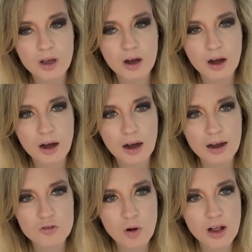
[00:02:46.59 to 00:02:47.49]
uh,
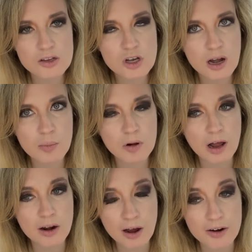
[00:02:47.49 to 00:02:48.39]
as well as a couple
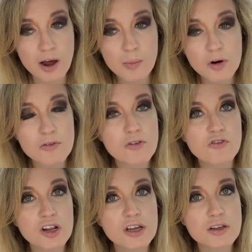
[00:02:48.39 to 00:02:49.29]
a, a, number of
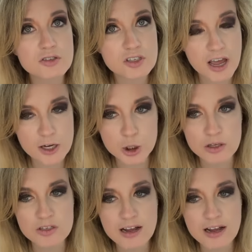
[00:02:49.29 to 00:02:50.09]
affiliate stations.